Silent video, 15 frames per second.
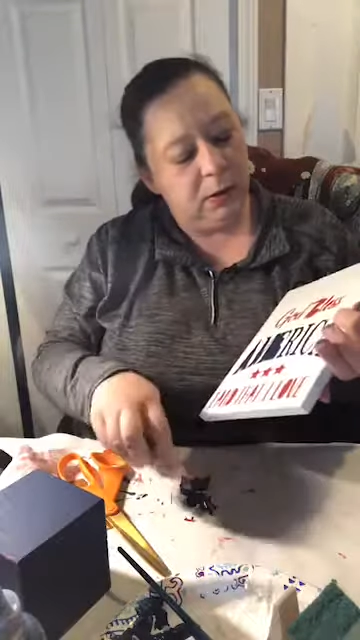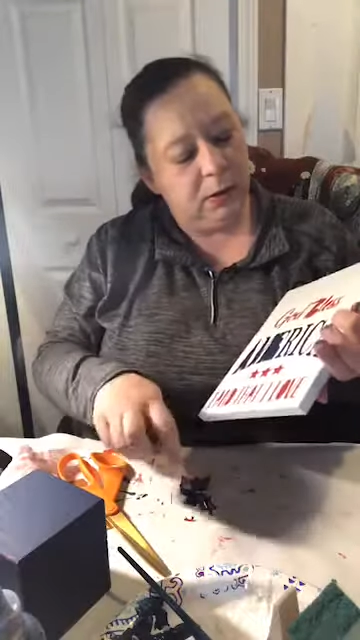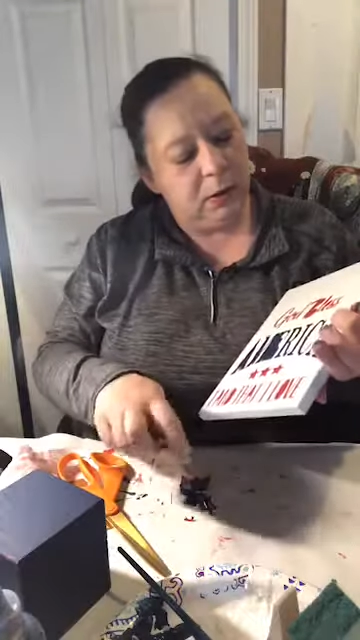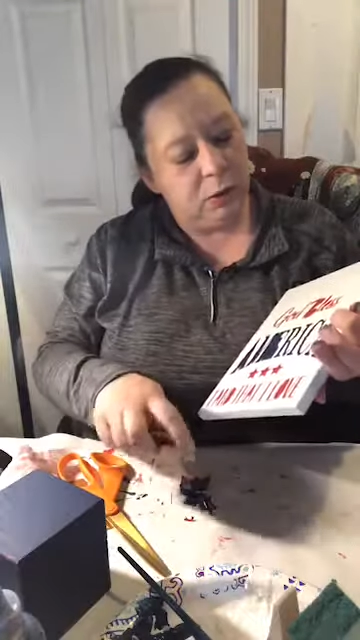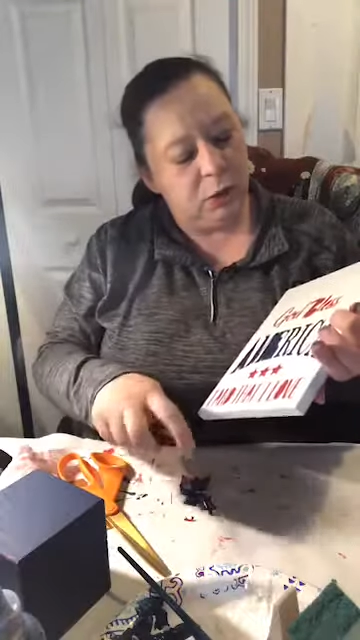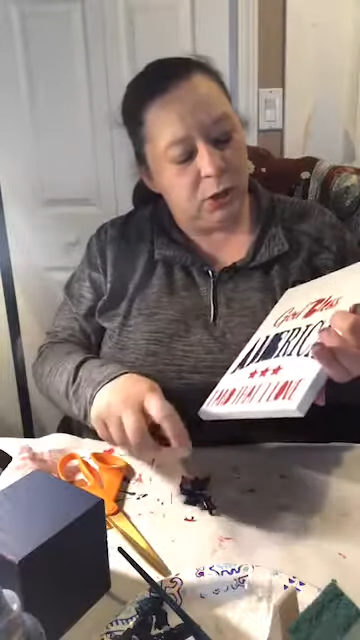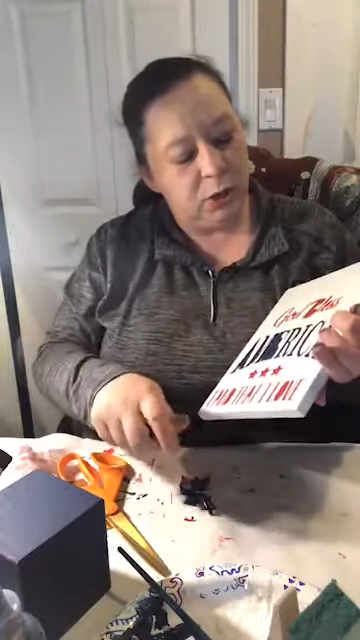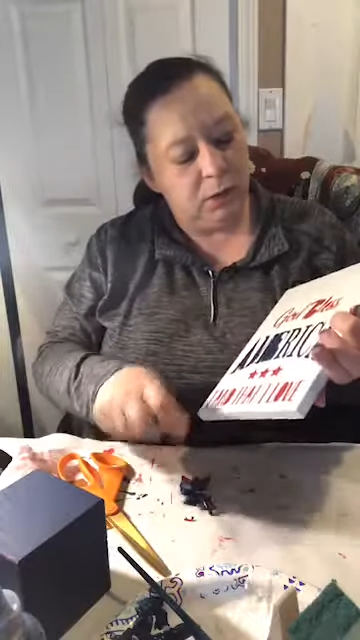
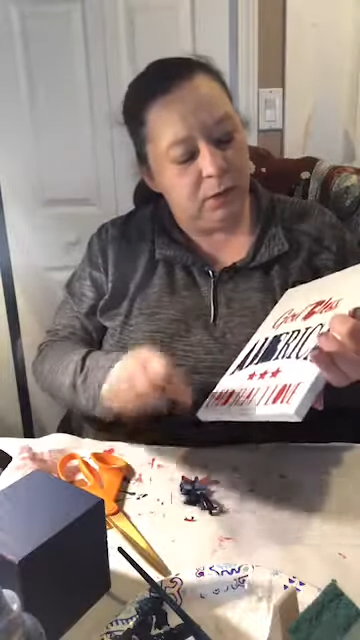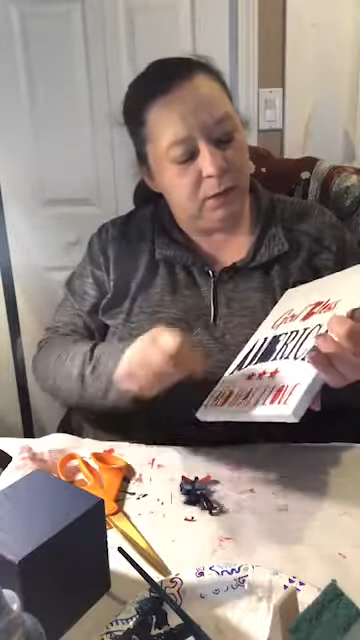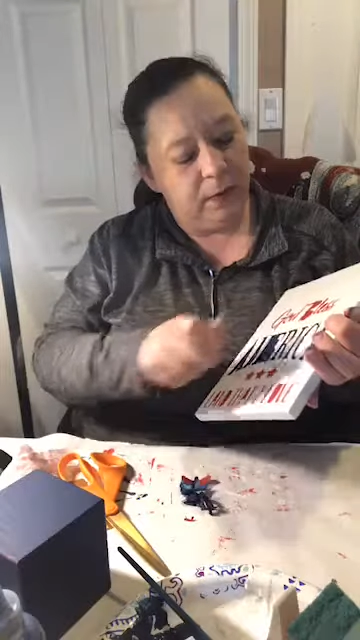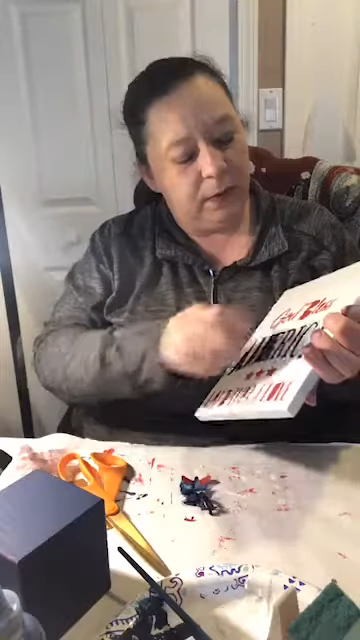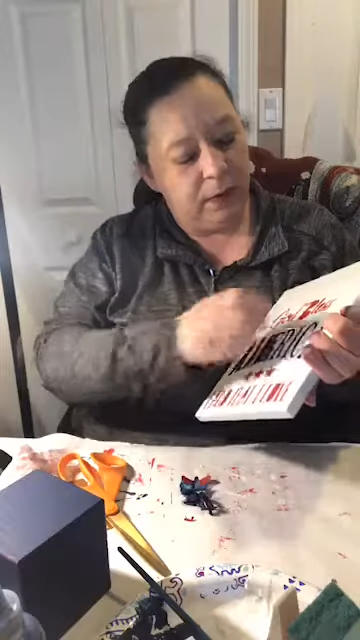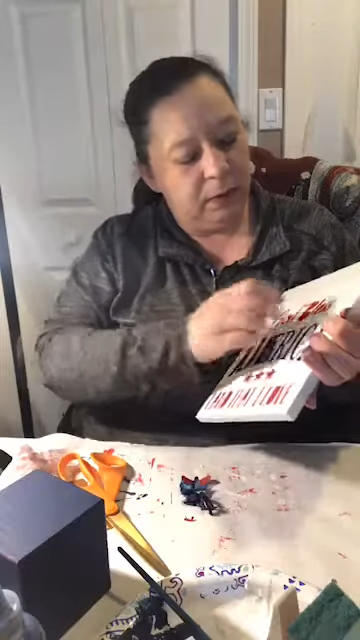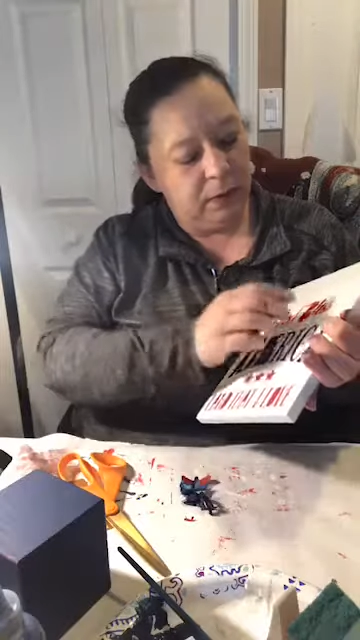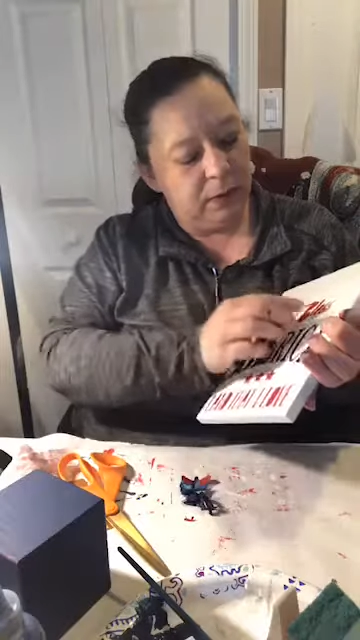instructional
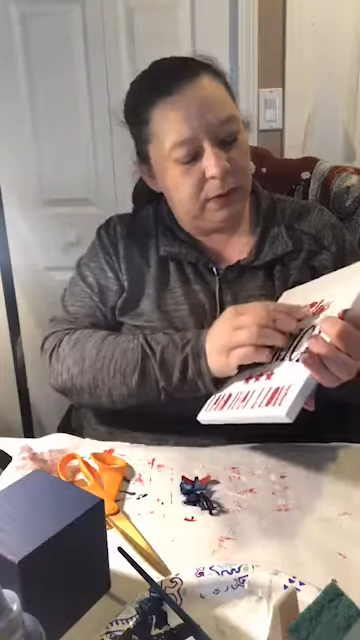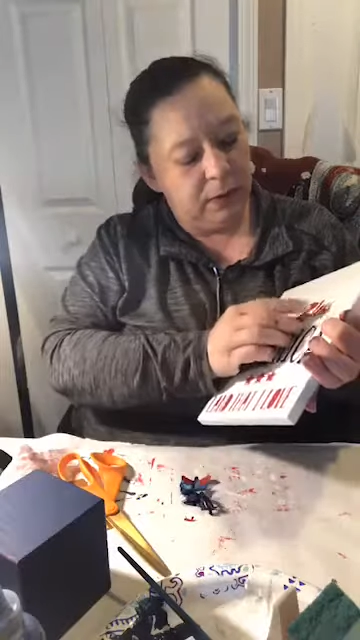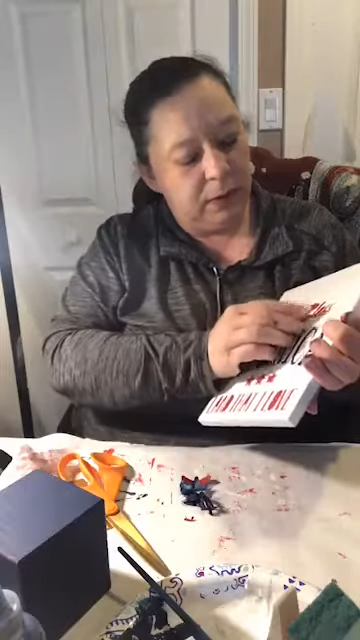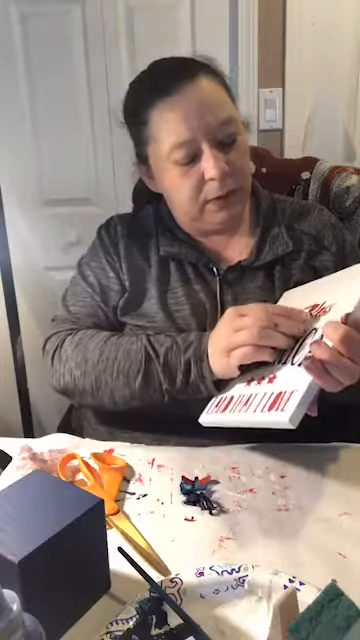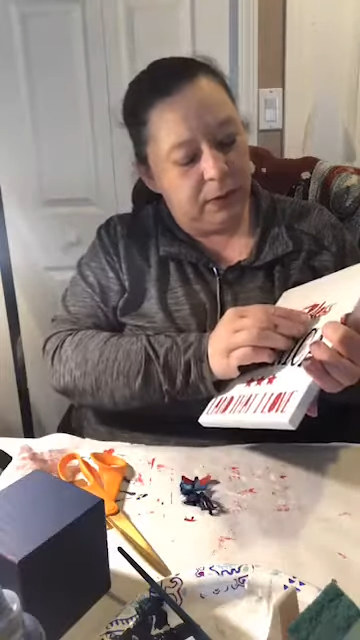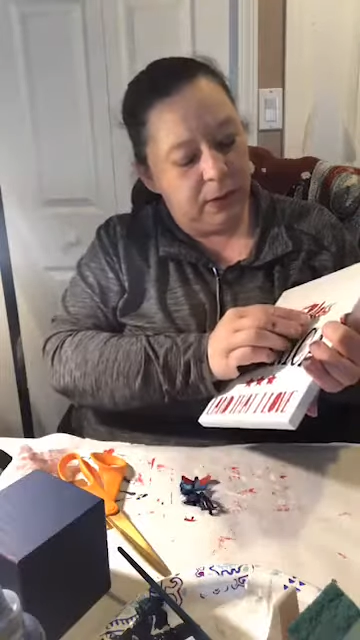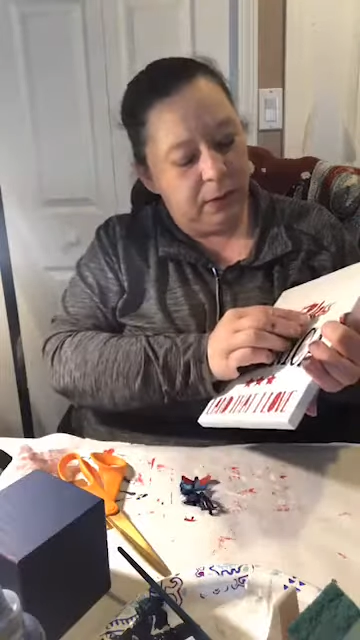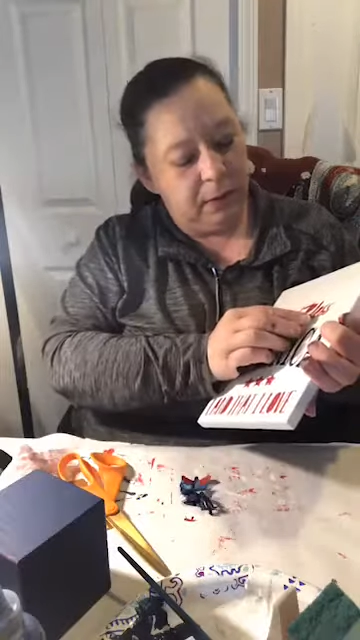video
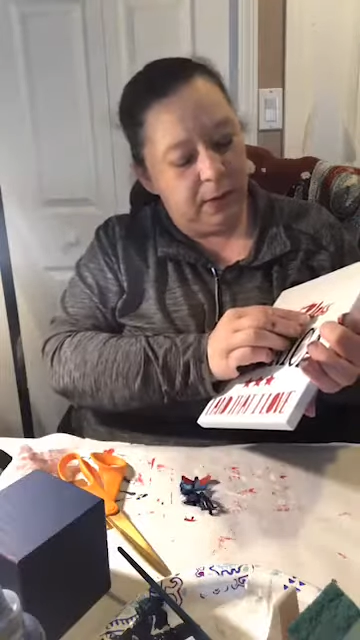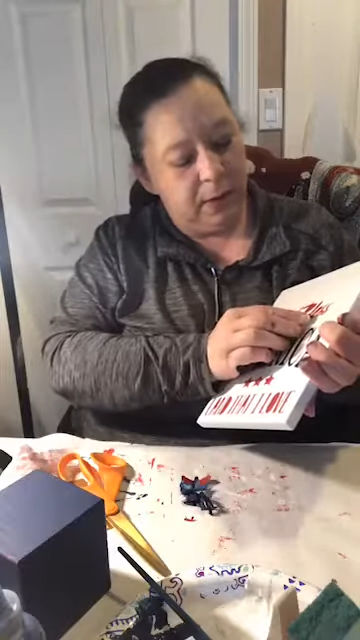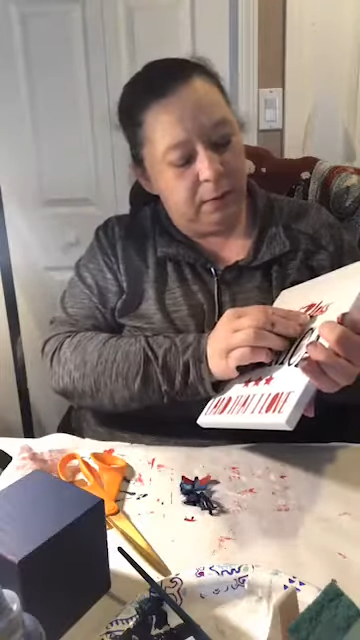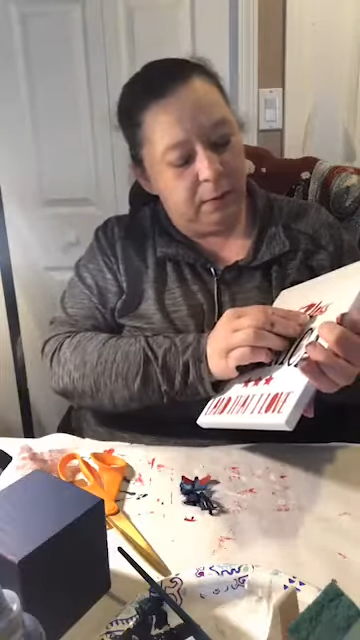is on that